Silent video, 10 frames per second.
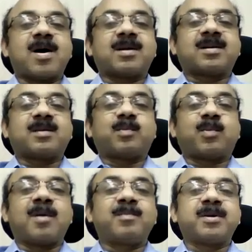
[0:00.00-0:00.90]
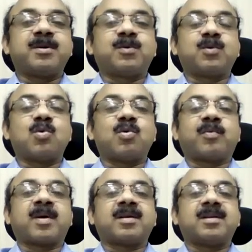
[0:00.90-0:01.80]
what prompted you to
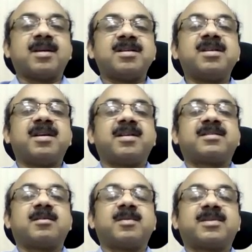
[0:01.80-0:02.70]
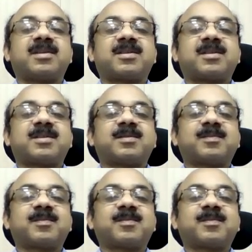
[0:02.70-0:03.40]
go for engineering services?